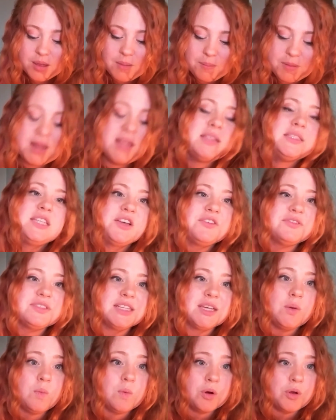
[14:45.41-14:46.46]
but it's
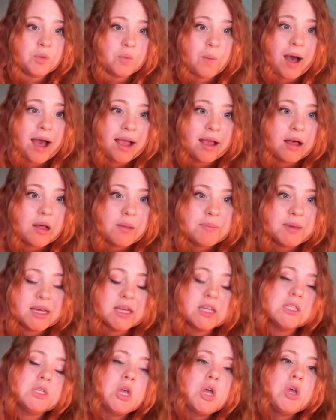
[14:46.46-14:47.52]
definitely worthwhile,
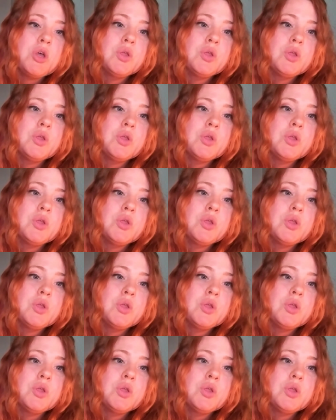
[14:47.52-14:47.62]
because